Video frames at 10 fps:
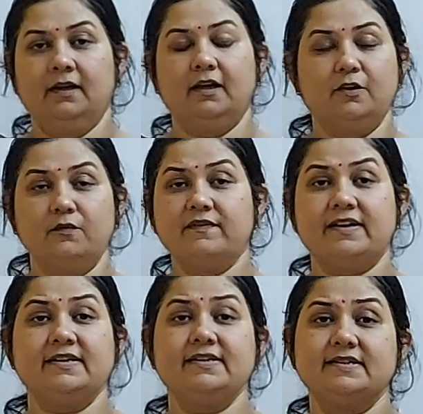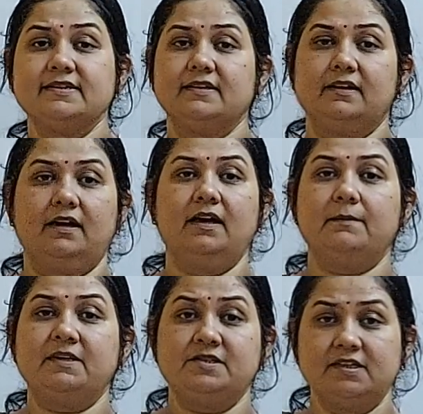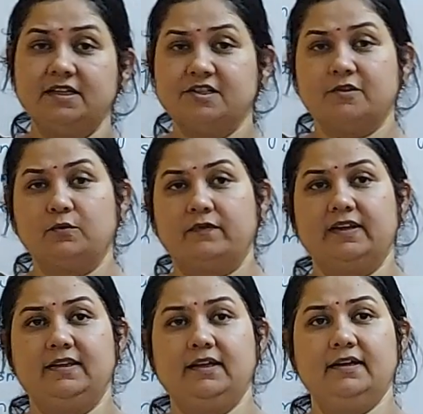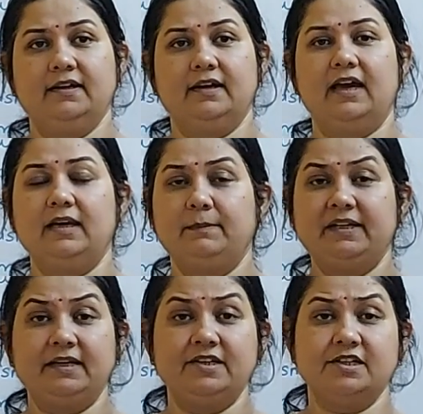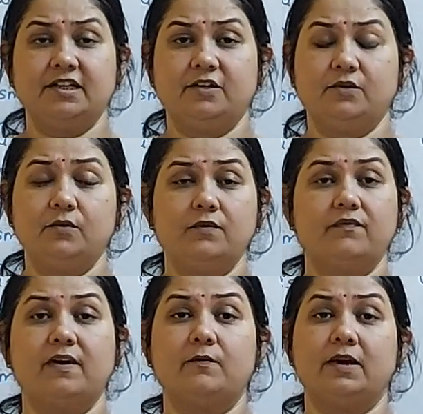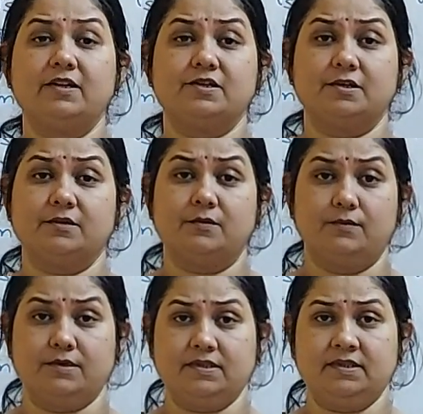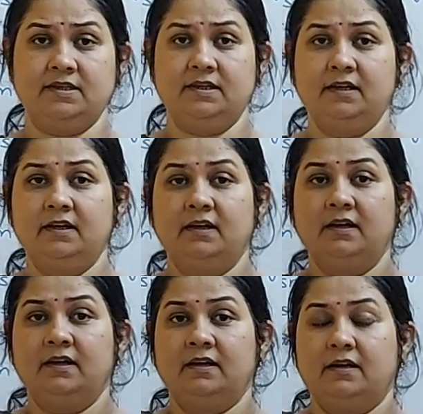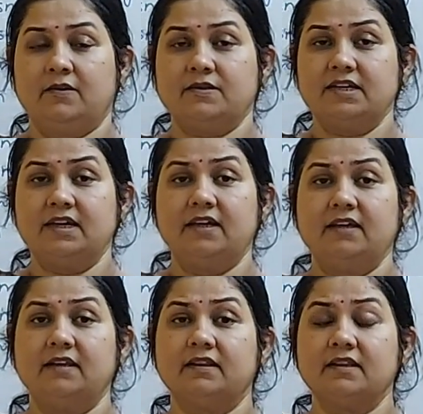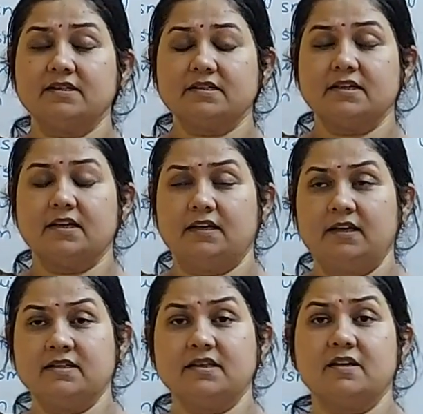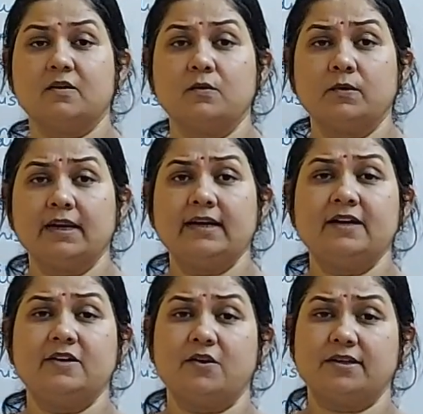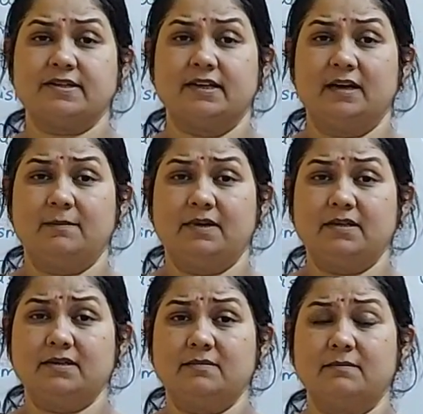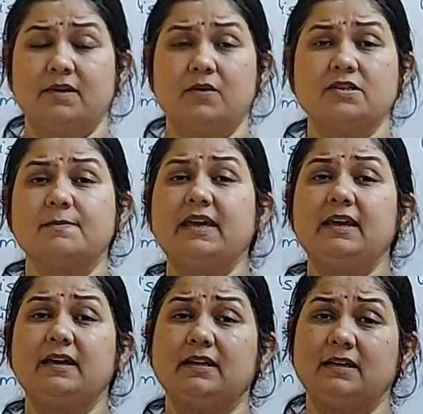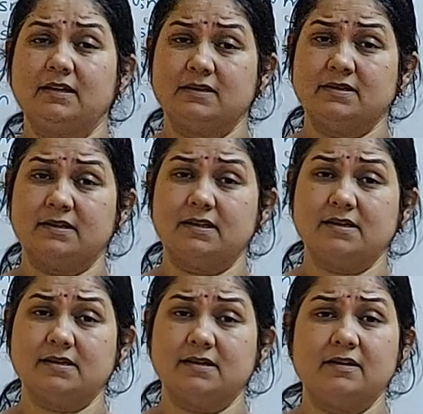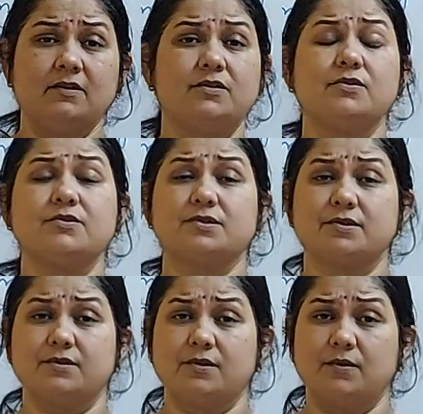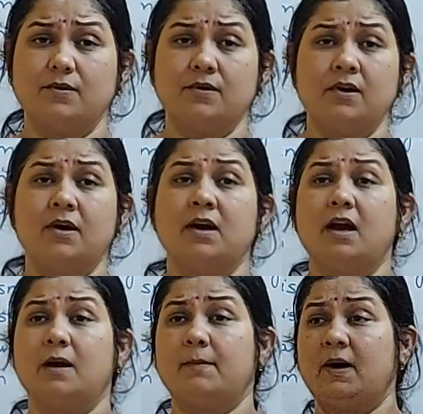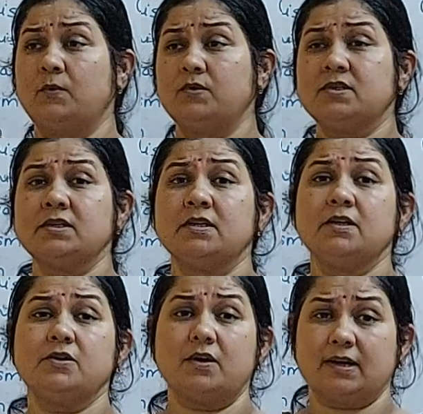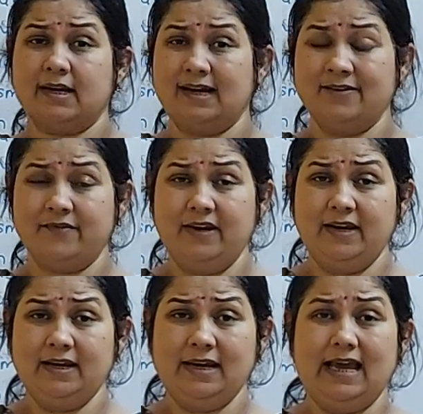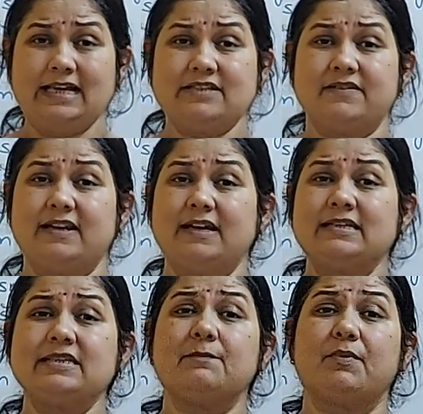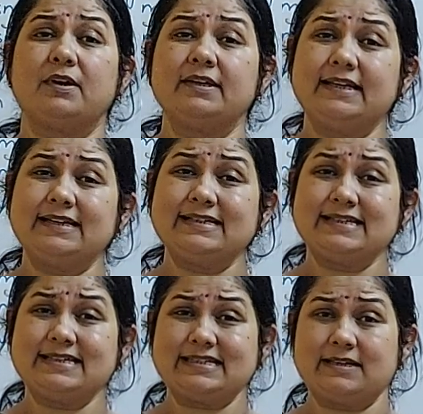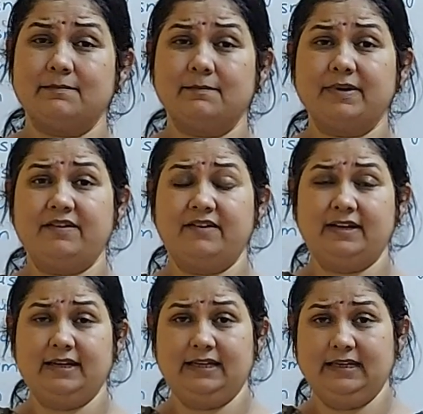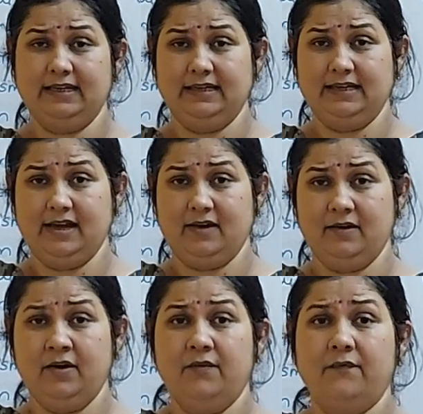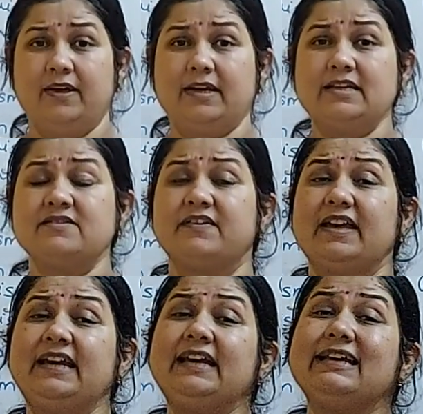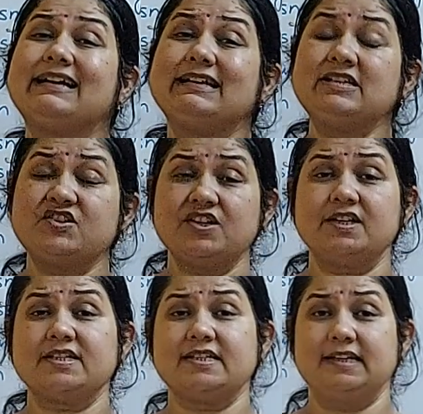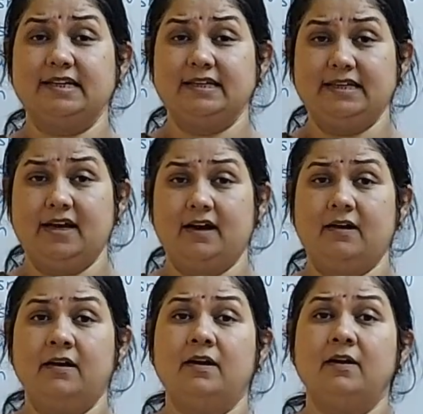Hello friends, I am Anjali Chaturvedi. I will be teaching you foundation course. Now see, this is included in your syllabus because being an Indian citizen, you should know about your country as well as the political system prevailing in India, whereas varied cultures in India,